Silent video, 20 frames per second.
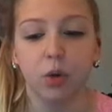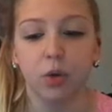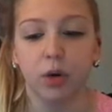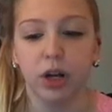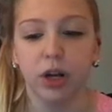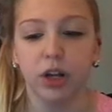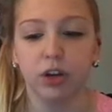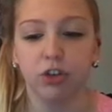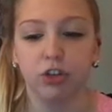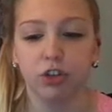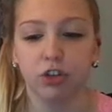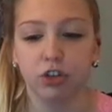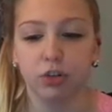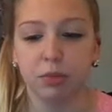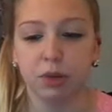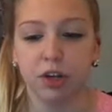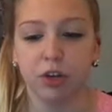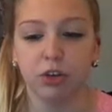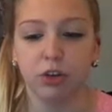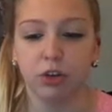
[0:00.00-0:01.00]
what
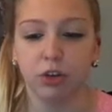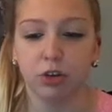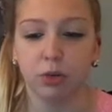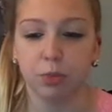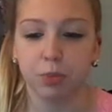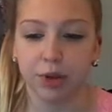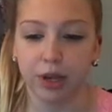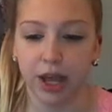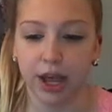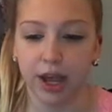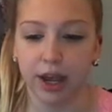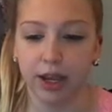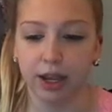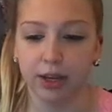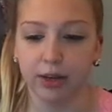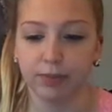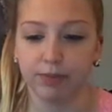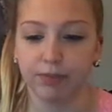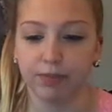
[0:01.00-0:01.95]
instrument do you play?